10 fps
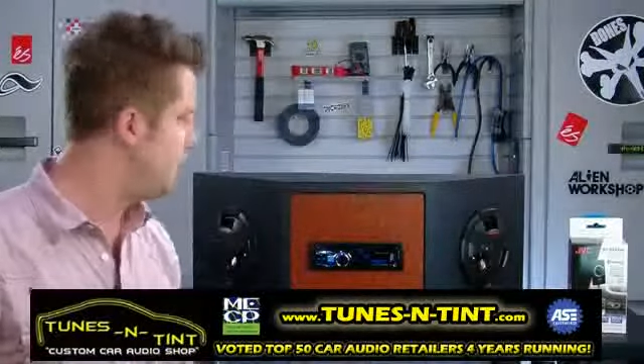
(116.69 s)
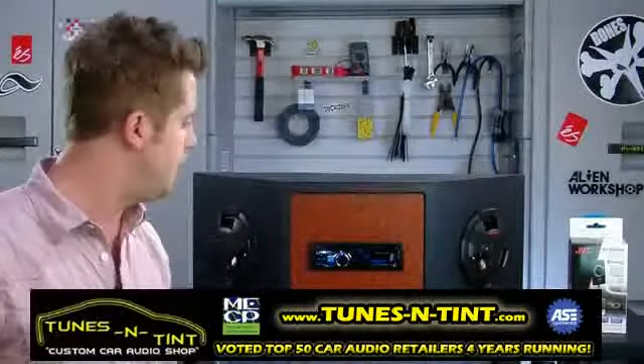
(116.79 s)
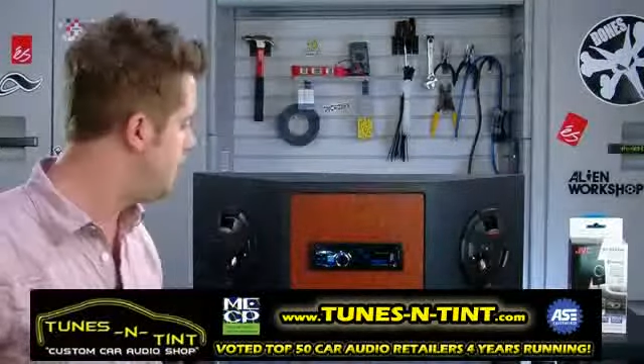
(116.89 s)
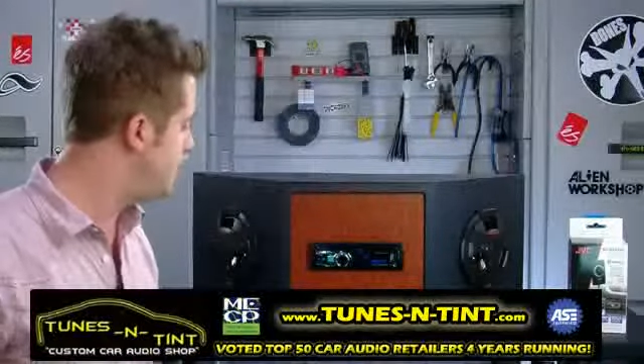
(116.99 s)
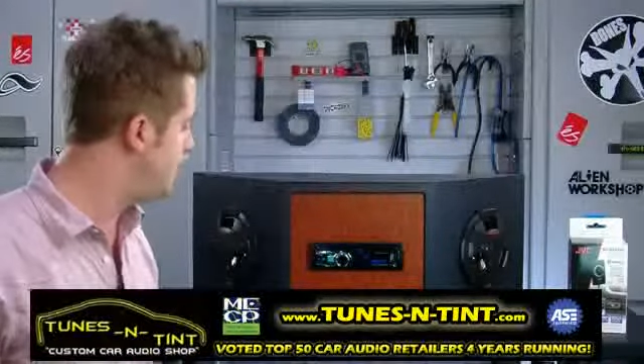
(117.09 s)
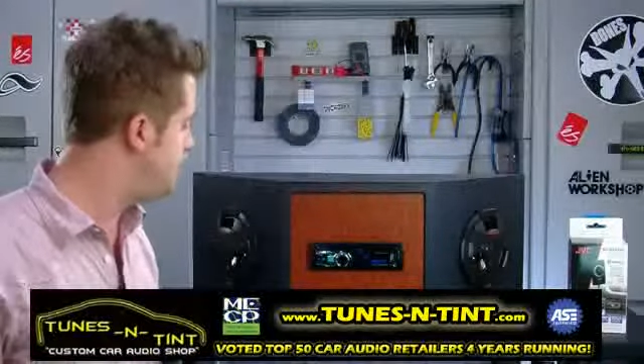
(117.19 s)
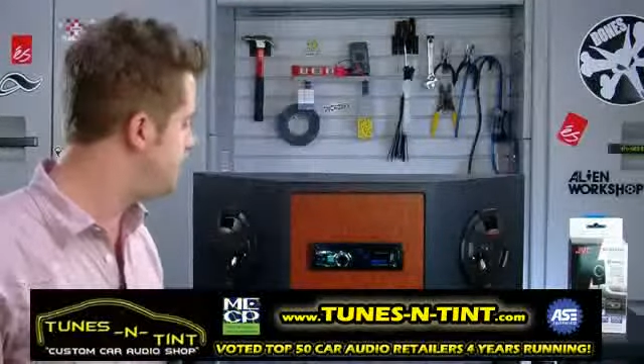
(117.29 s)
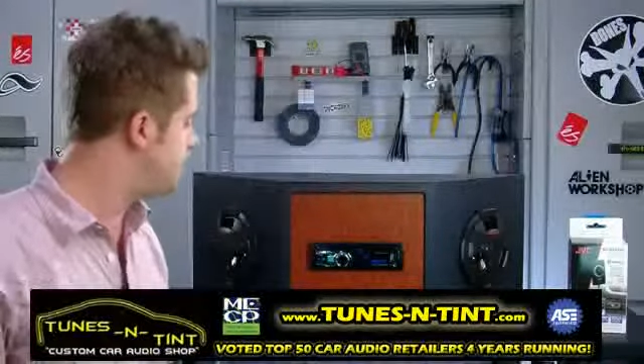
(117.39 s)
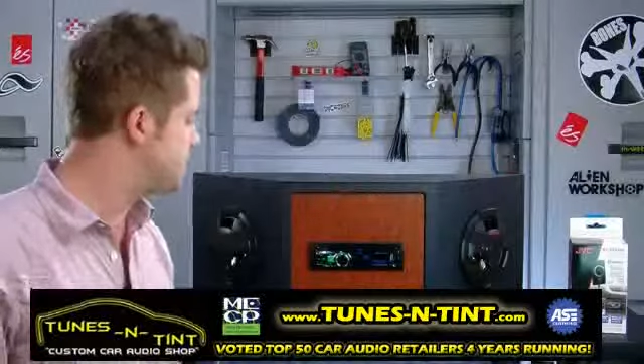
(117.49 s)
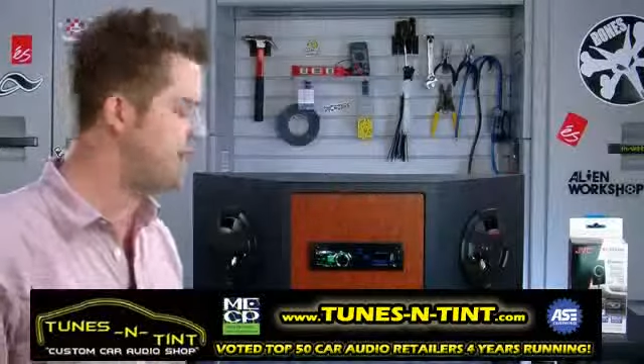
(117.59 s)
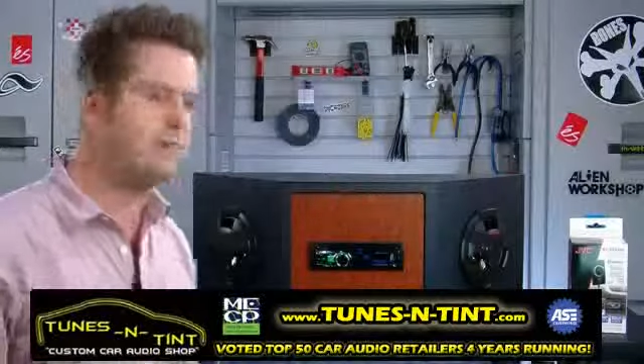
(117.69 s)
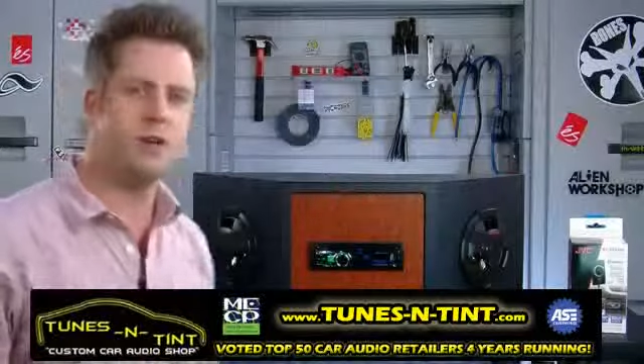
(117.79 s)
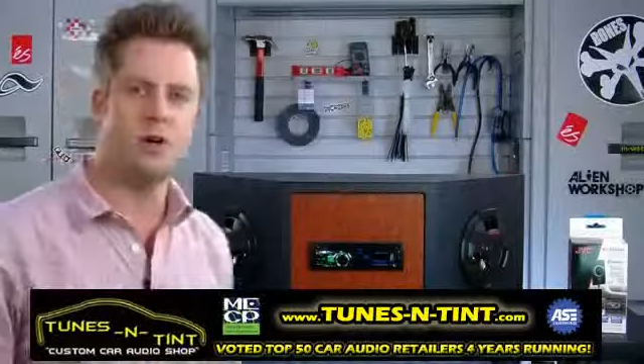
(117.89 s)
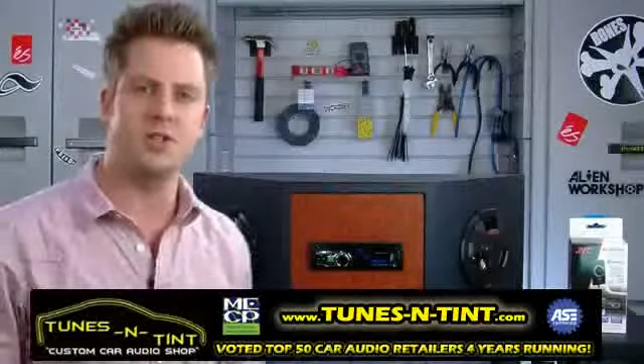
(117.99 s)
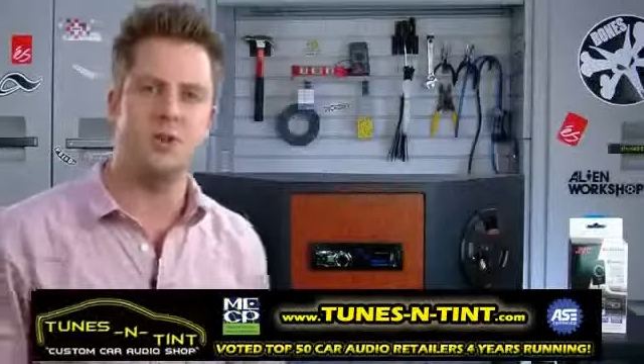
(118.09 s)
The
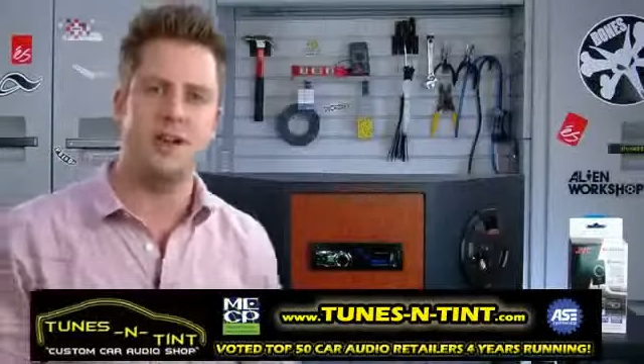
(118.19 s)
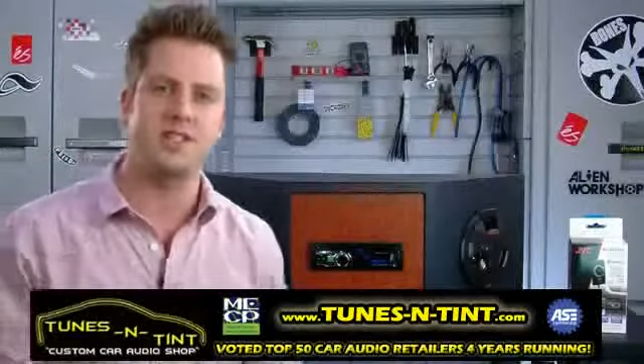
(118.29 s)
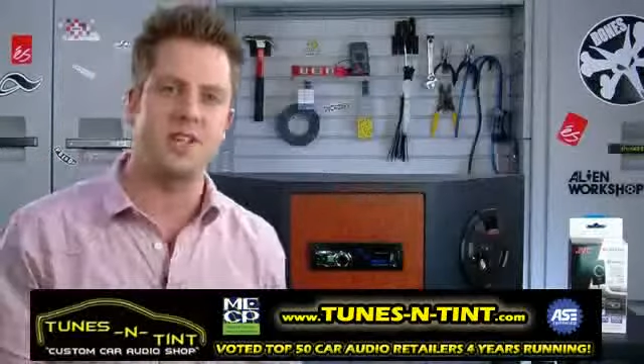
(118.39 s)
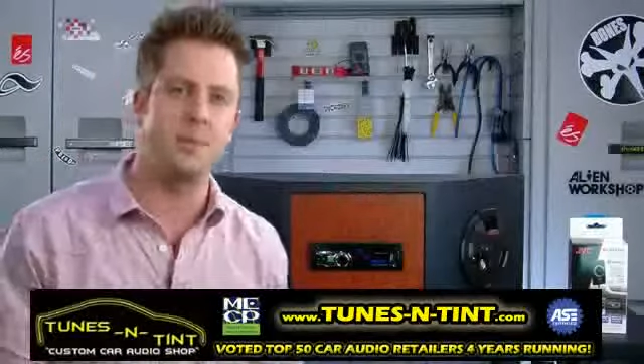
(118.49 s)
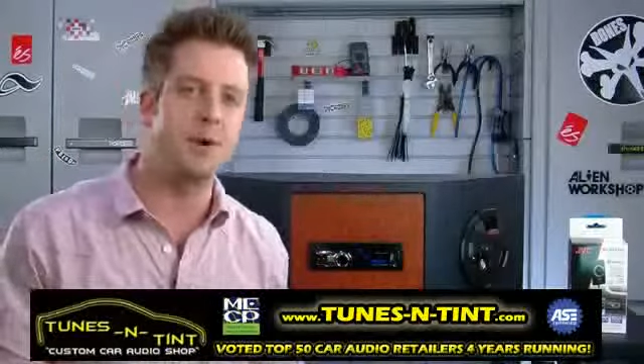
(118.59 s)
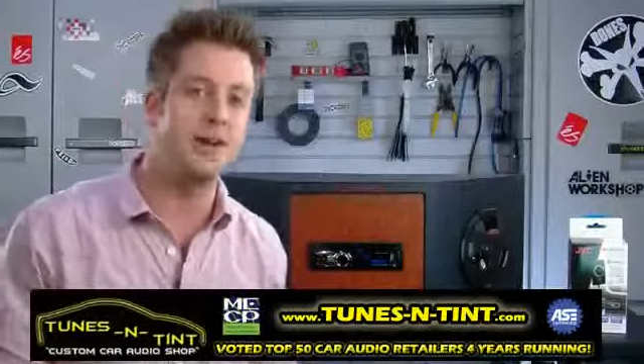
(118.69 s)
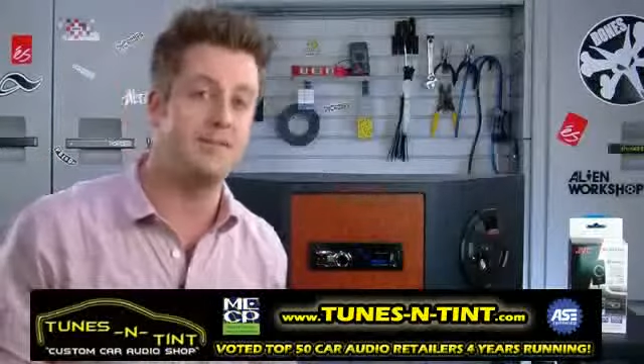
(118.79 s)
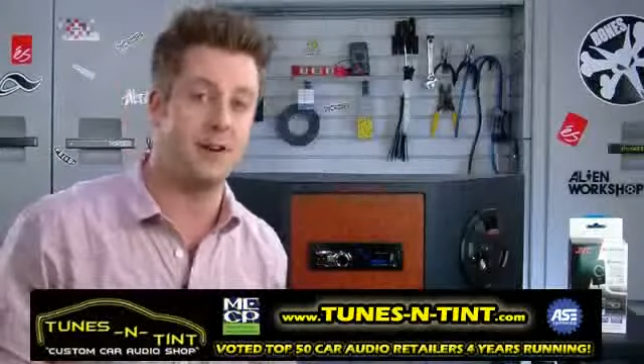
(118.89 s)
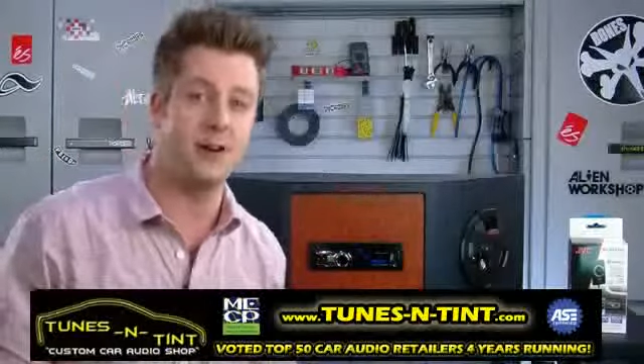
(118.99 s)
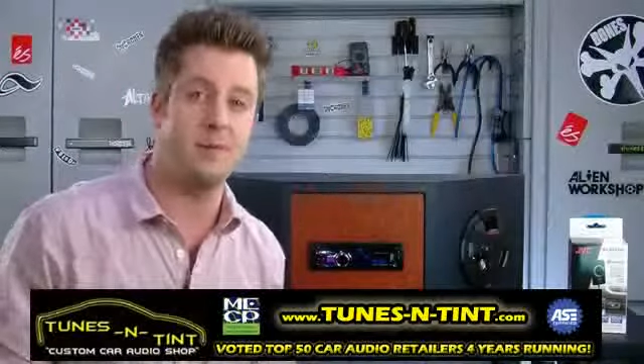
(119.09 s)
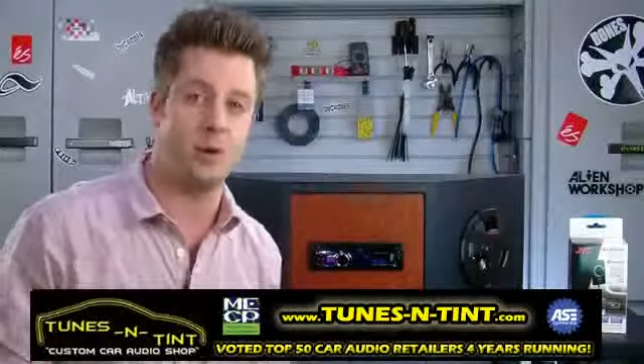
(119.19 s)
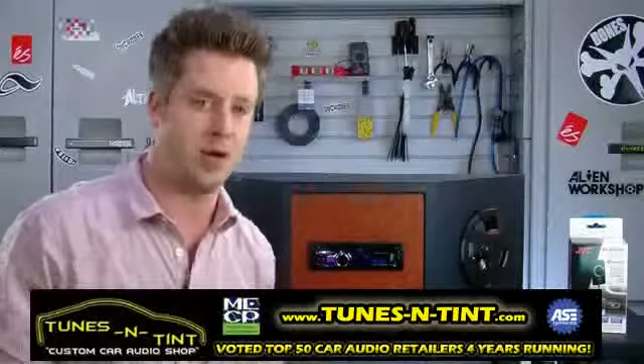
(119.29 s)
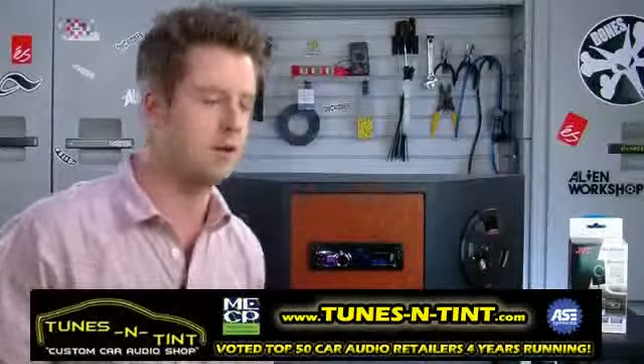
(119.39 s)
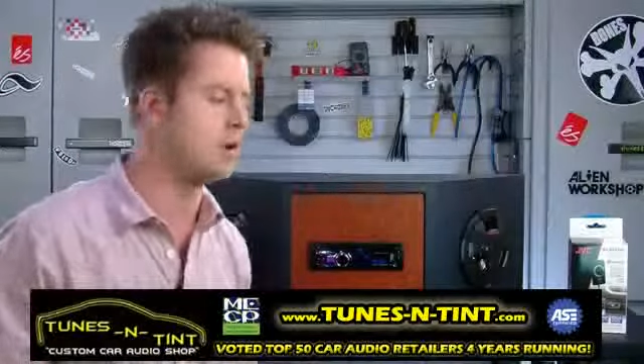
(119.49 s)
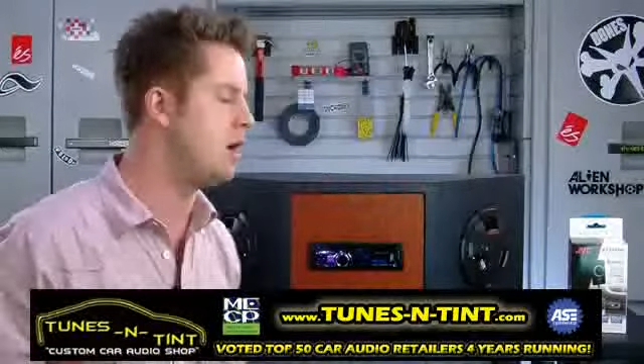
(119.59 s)
HDR70 also has separated variable
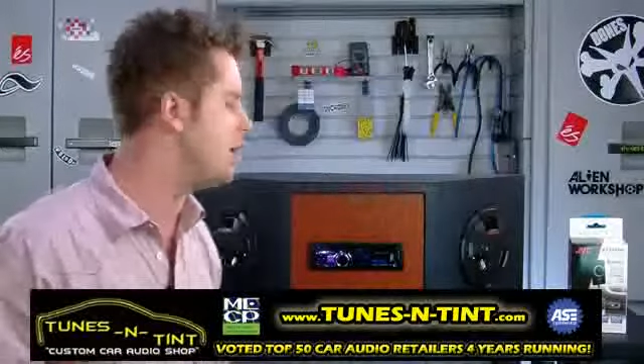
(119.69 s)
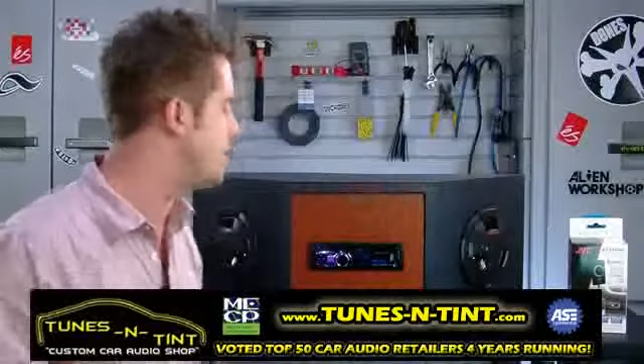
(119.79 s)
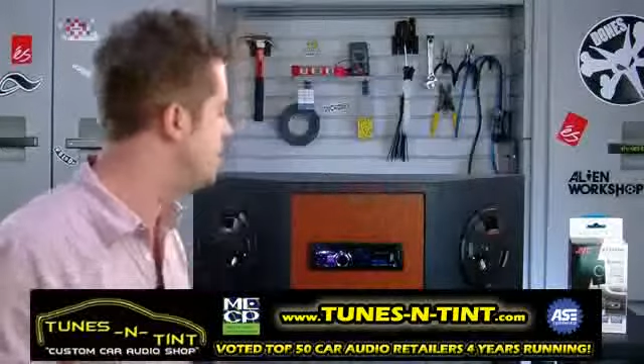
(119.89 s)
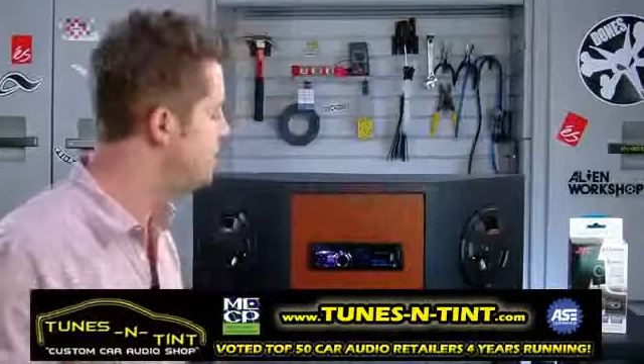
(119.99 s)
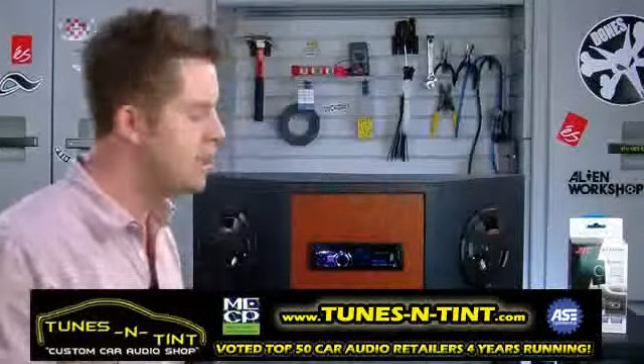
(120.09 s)
color on it.